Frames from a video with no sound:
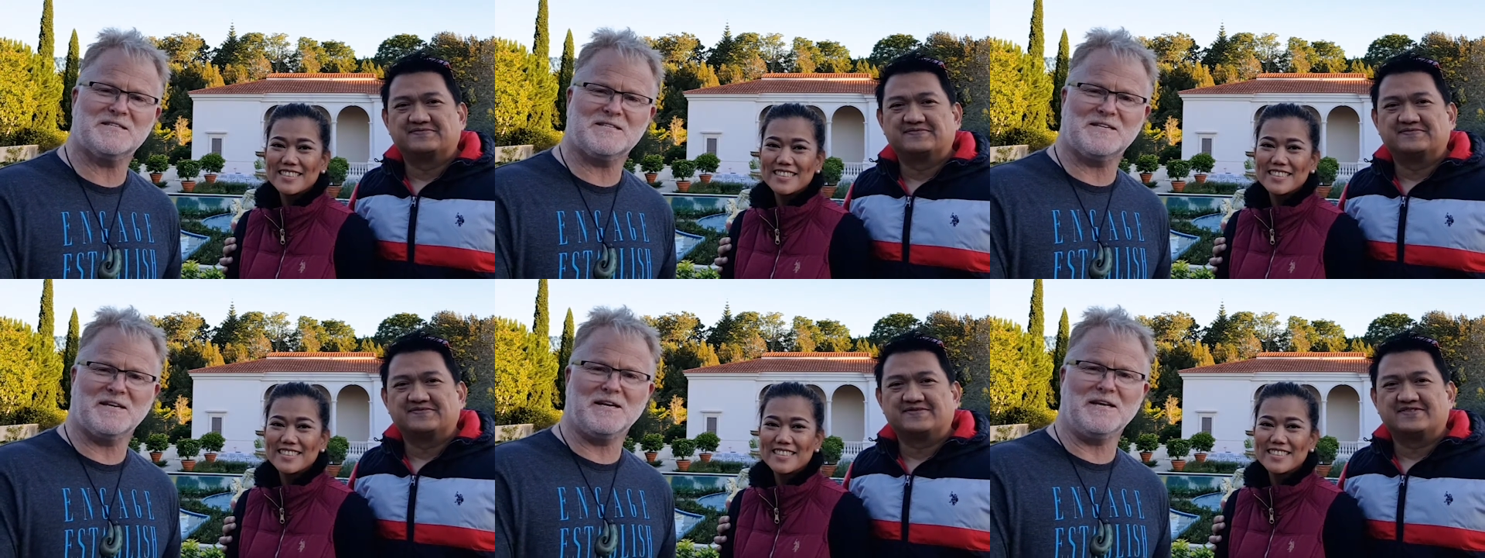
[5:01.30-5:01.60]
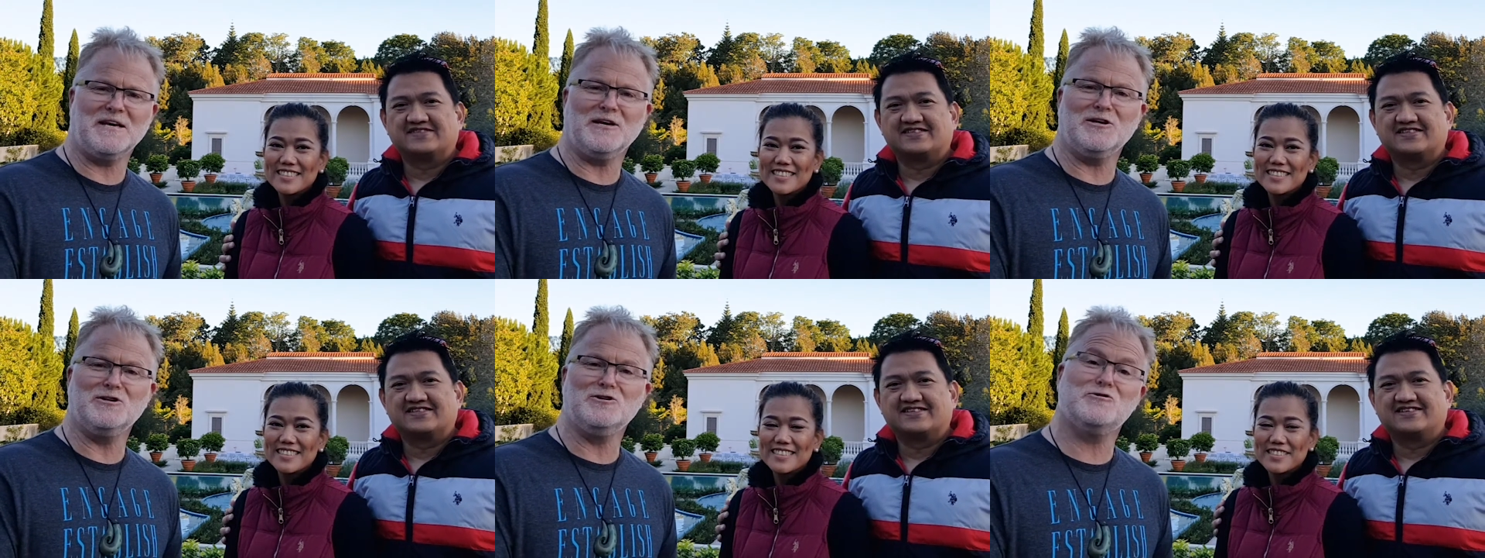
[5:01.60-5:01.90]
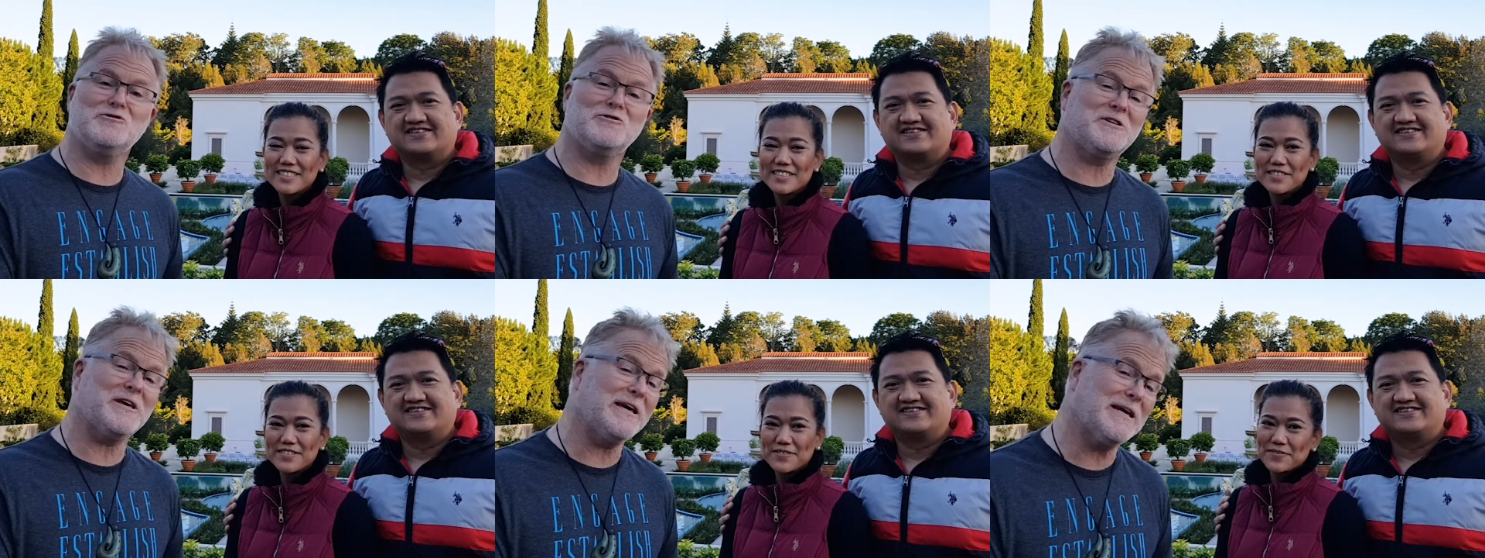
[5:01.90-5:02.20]
Speaker 1: city in New
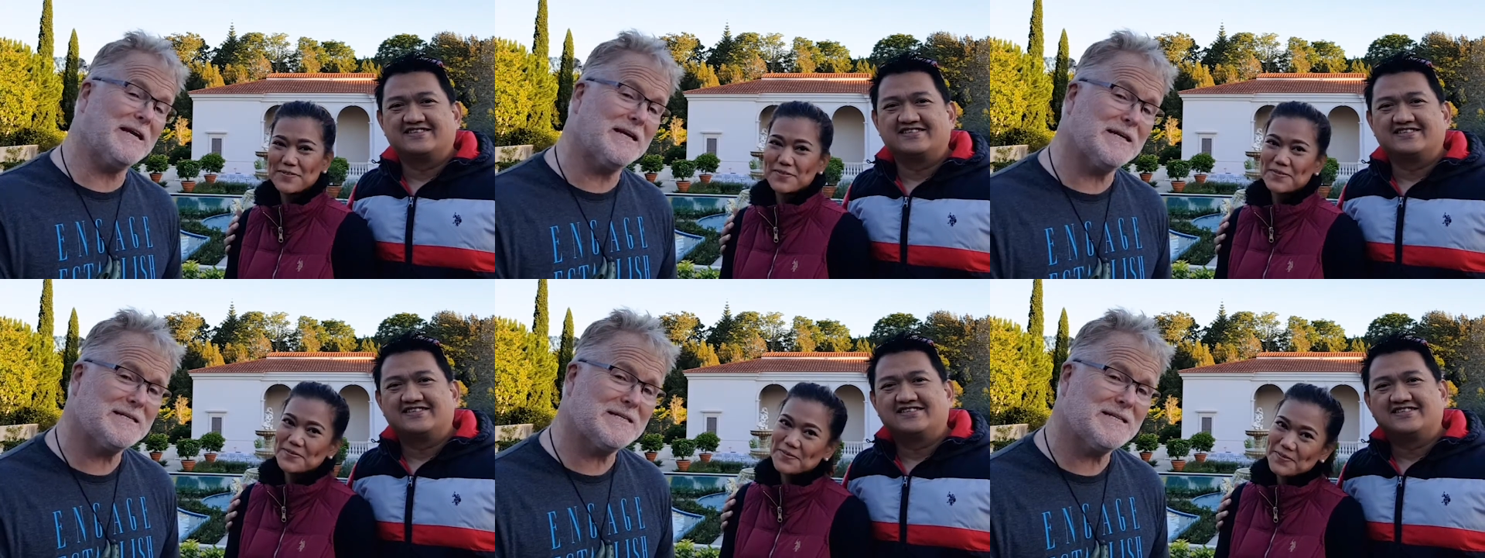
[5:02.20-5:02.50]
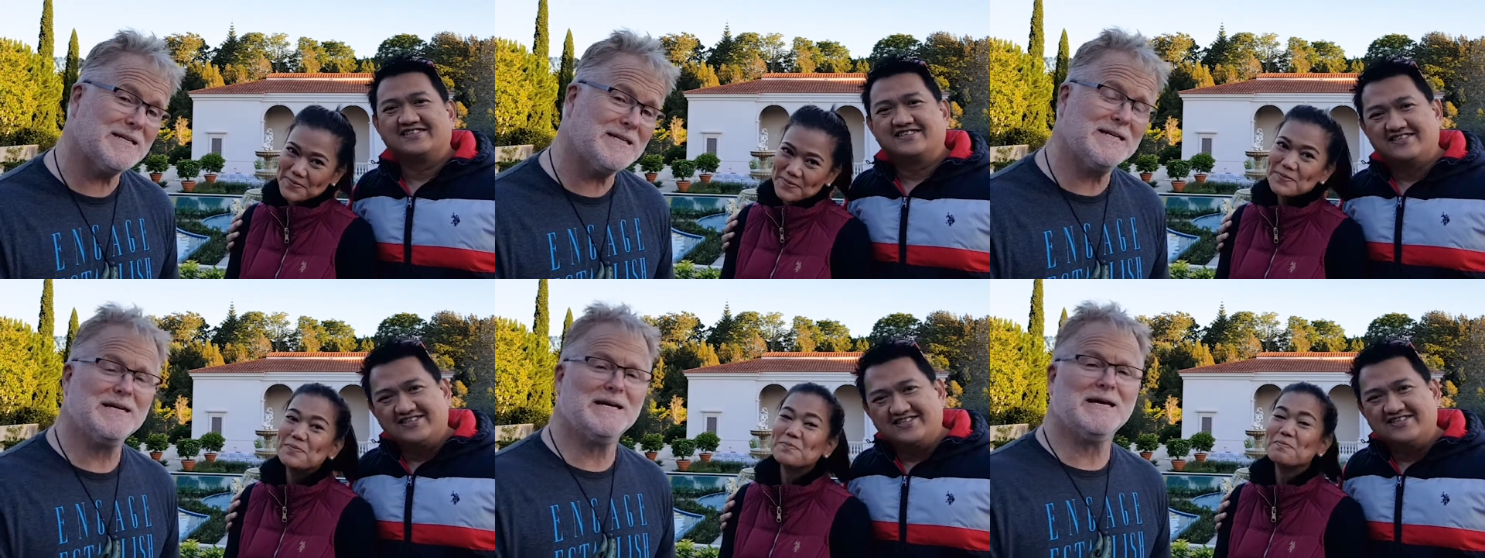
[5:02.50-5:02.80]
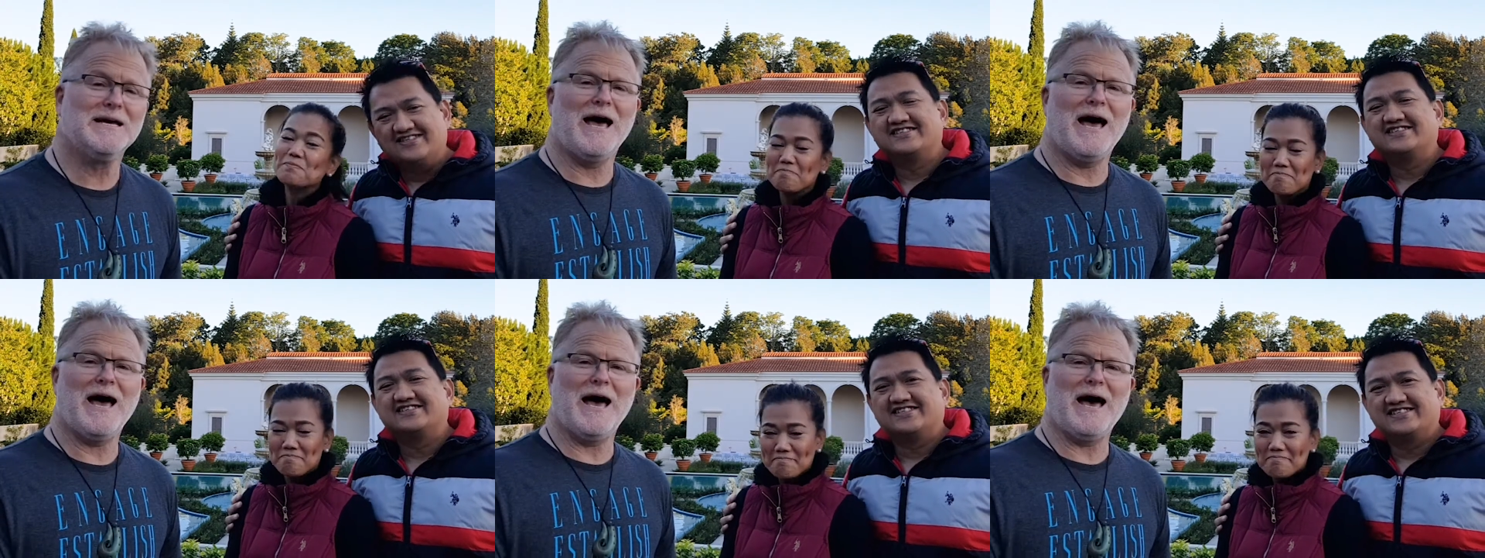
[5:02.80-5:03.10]
Zealand.
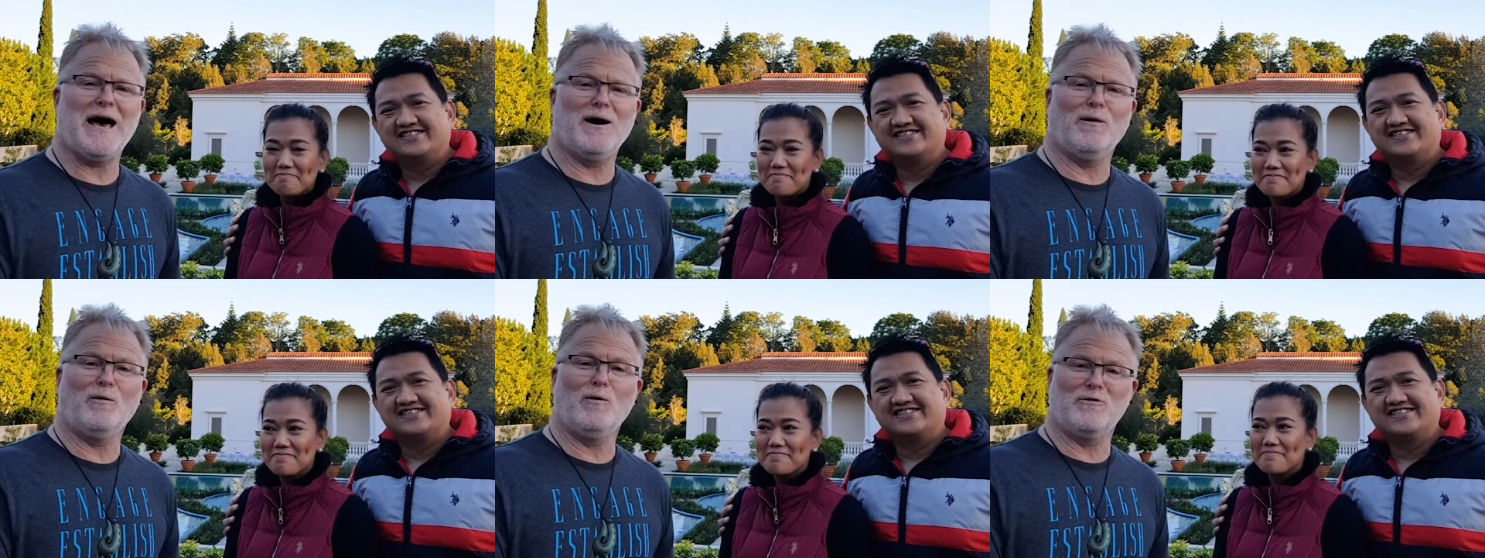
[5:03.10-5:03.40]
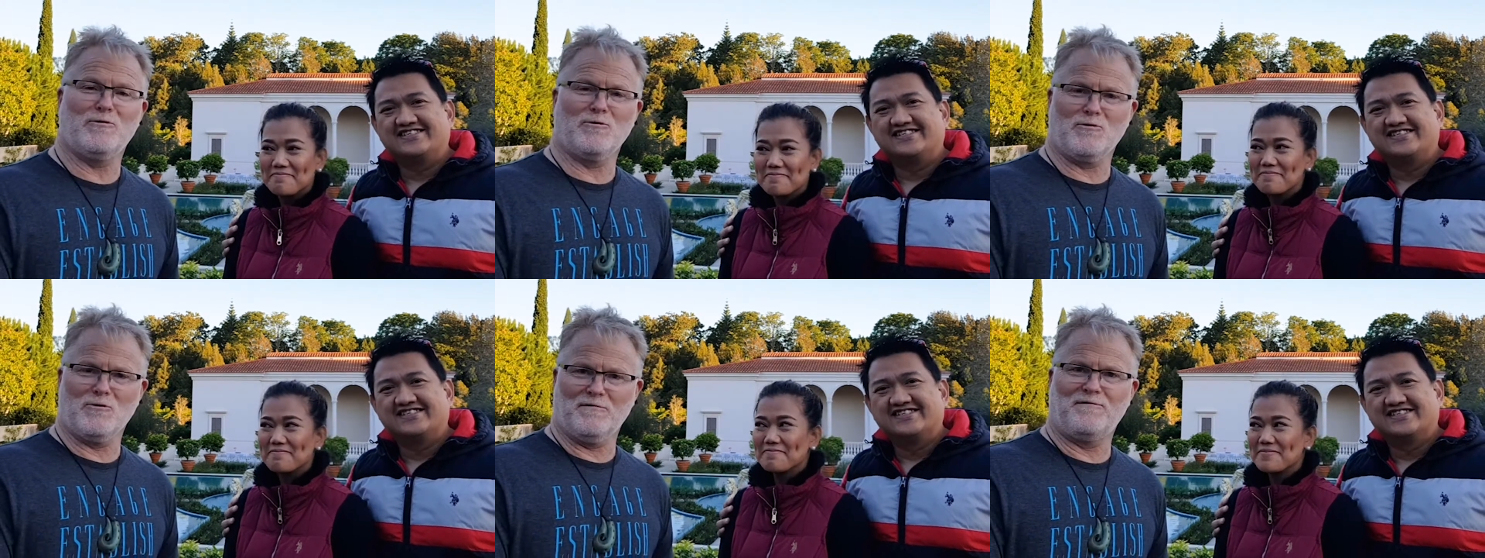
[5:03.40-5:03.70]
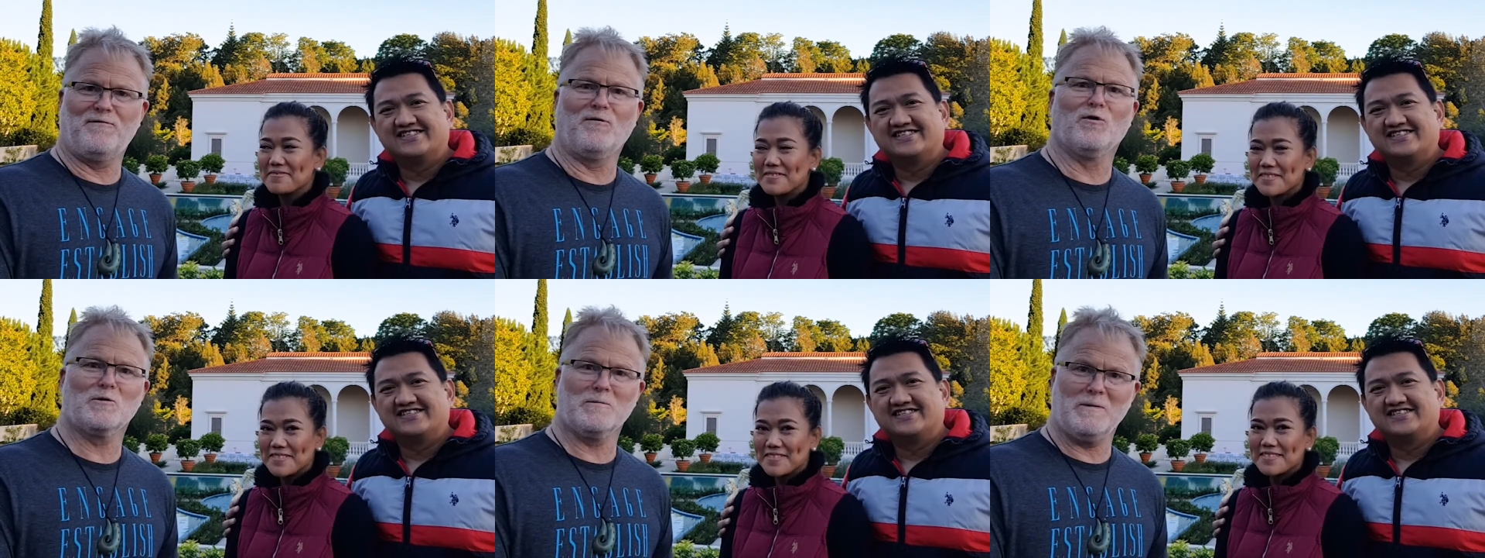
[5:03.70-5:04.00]
where there are
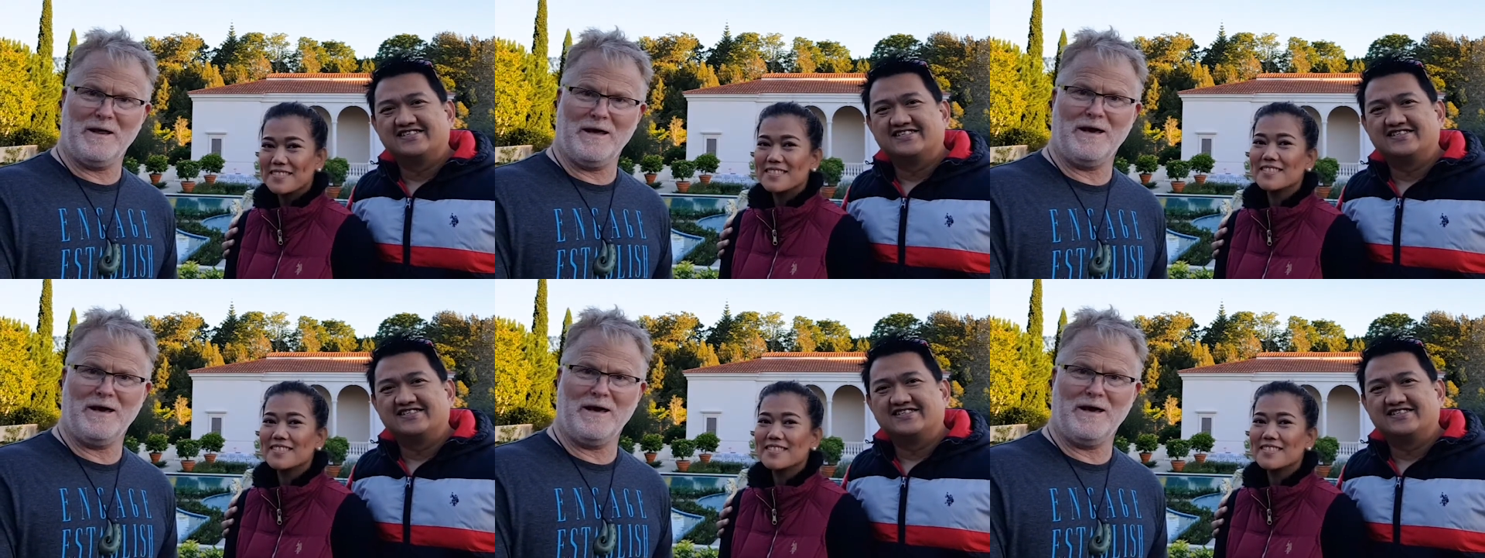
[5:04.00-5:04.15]
affordable